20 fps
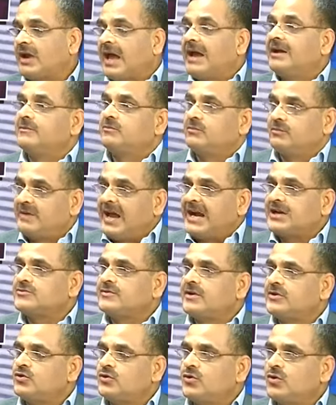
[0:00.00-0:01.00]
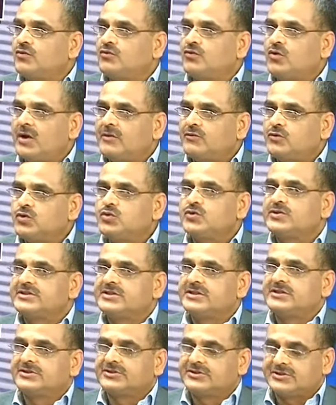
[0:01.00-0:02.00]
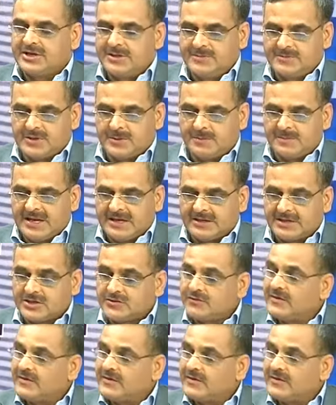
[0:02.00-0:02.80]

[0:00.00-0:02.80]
and that's why you have two streams of migration.